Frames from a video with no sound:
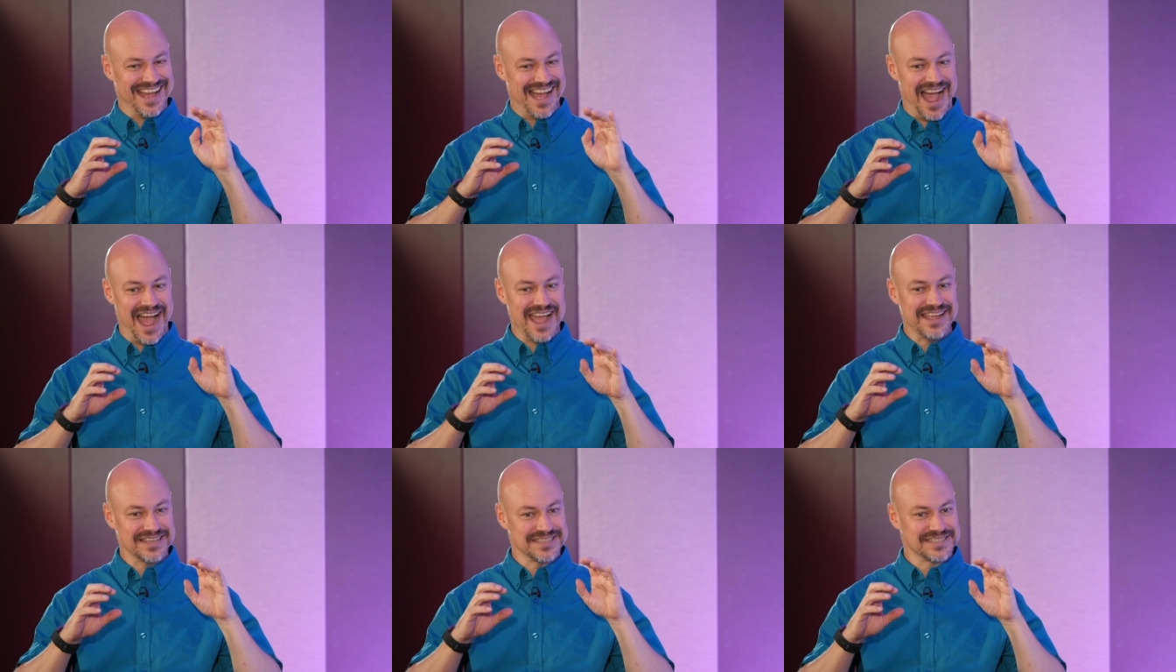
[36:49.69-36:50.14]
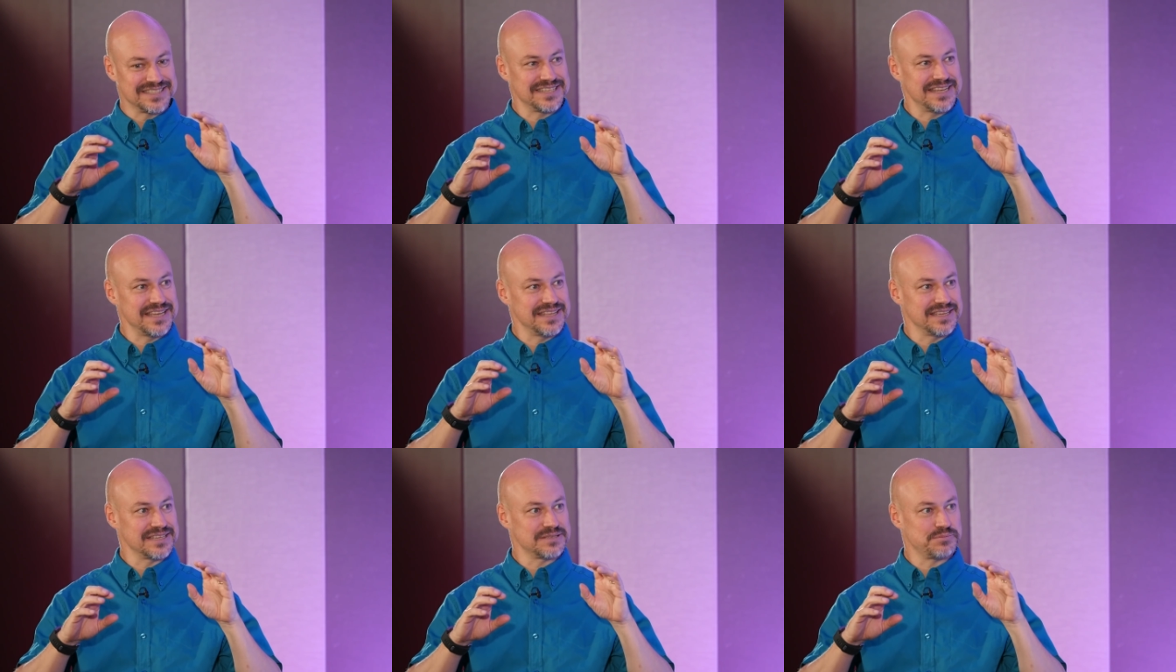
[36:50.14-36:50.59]
I can
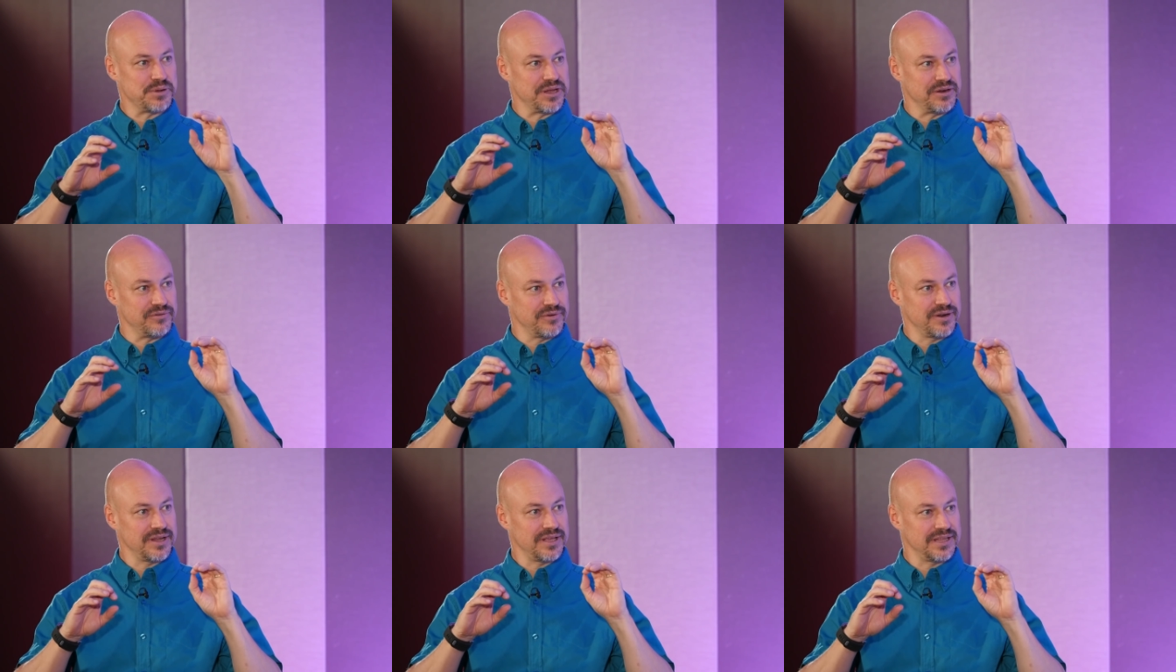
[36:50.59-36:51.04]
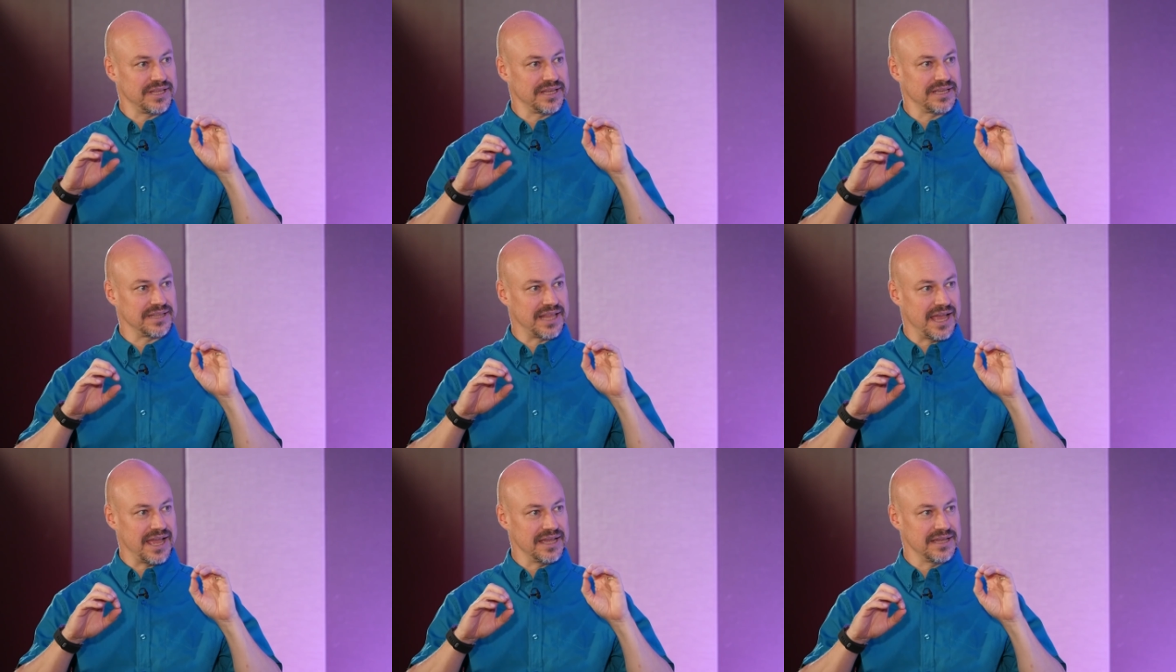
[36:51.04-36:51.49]
see this being really
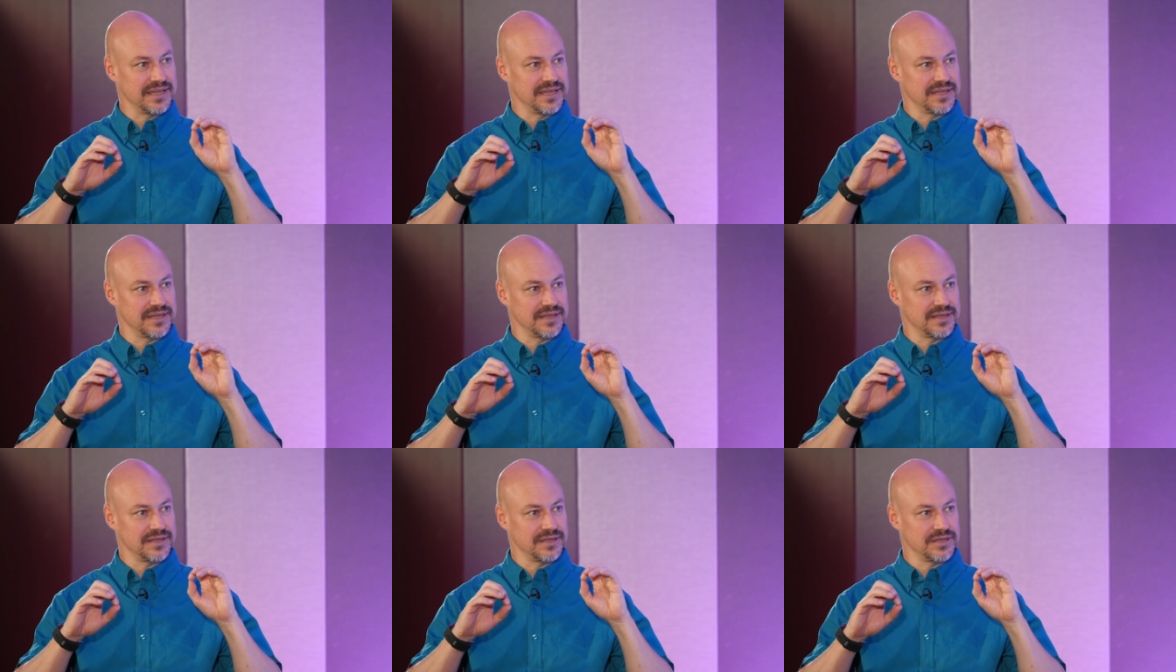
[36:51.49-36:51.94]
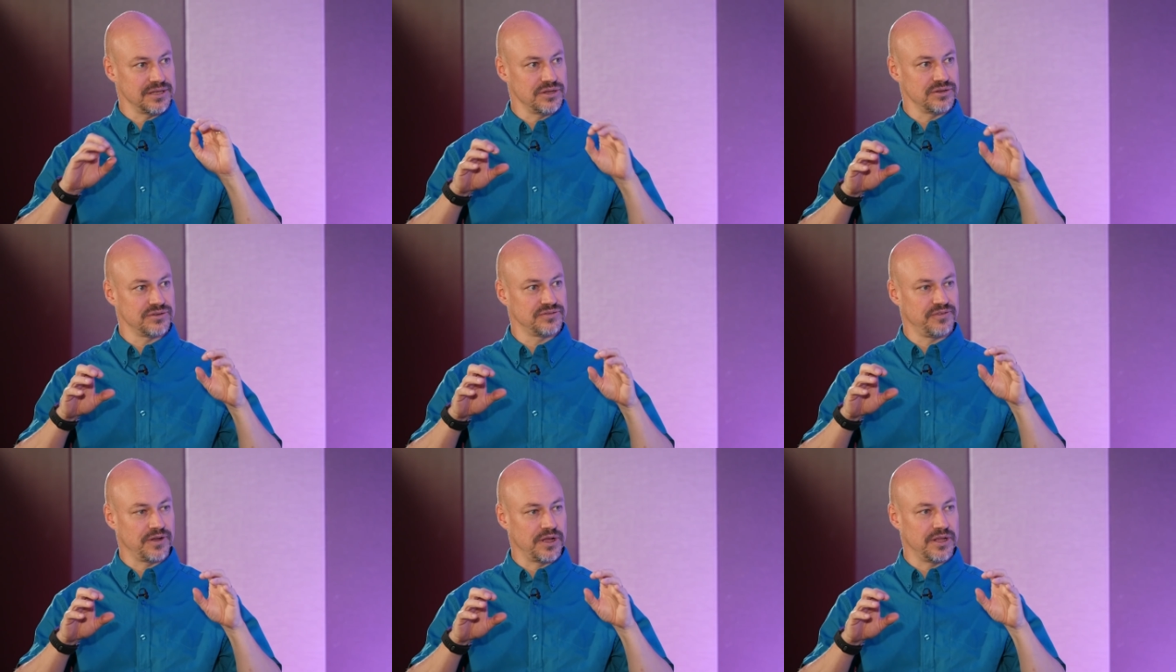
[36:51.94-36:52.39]

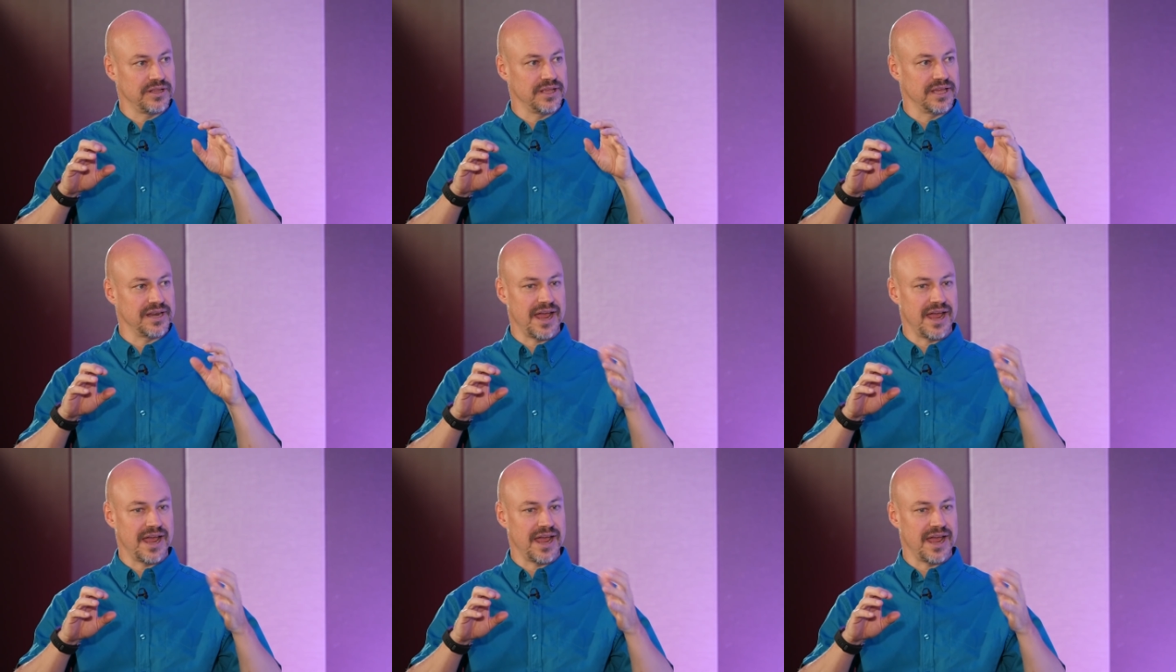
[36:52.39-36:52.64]
useful.